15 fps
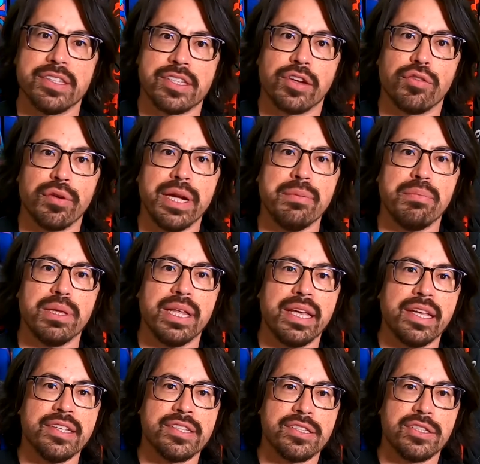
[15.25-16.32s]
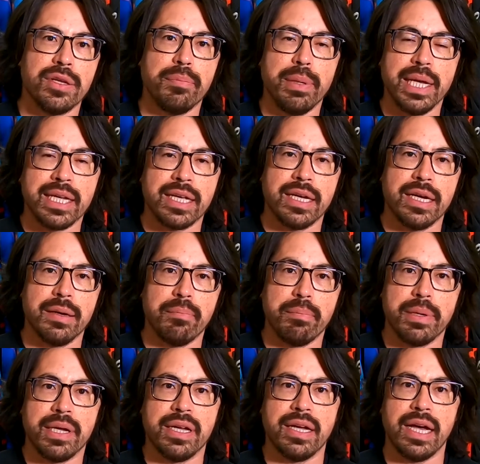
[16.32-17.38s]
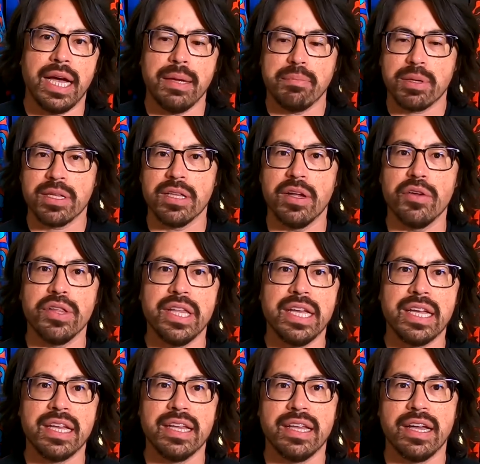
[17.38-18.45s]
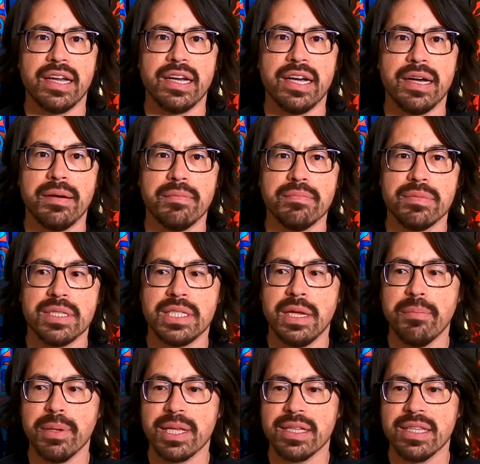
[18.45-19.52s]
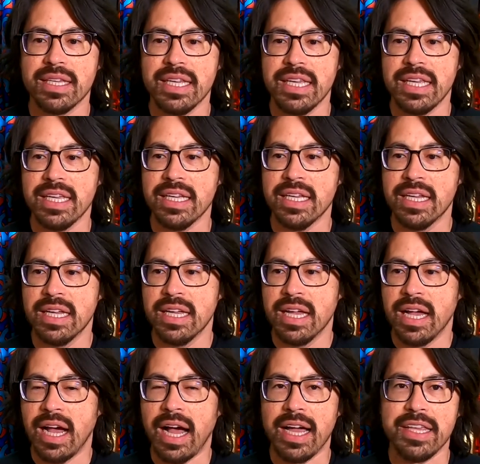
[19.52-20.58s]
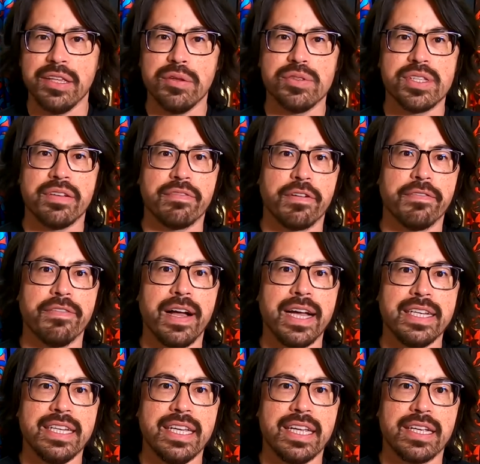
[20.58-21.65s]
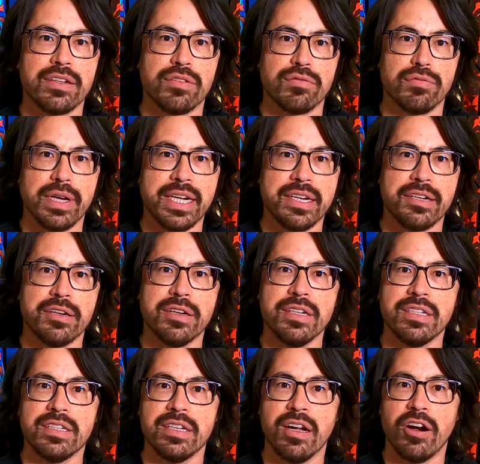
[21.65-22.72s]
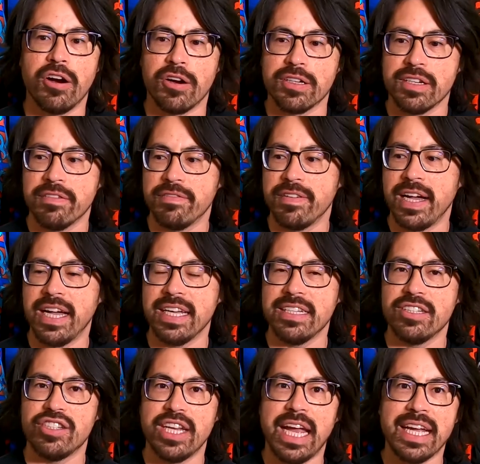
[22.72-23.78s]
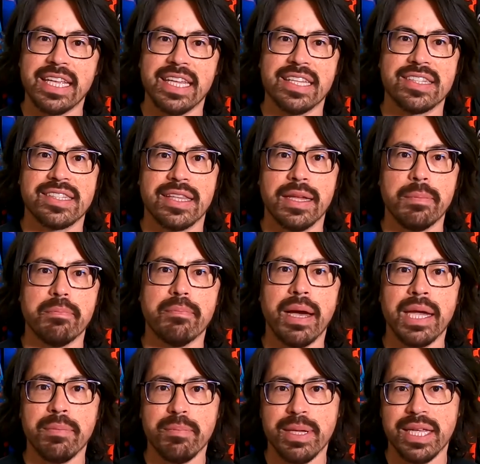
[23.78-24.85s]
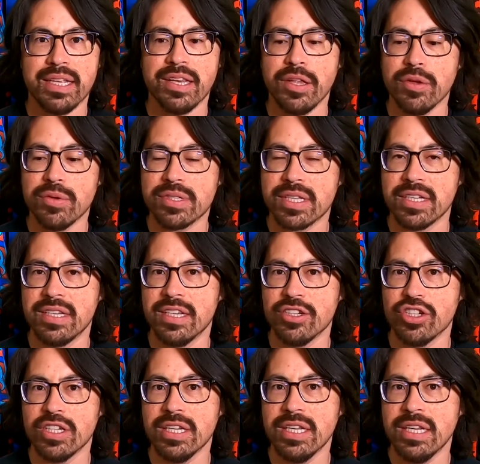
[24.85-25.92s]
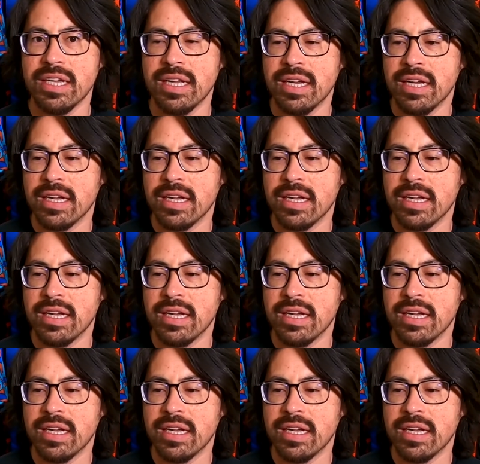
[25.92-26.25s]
it's a great place to pick up hype clothing. Typically, I use it for finding rare, hard-to-find jackets that might be in used condition.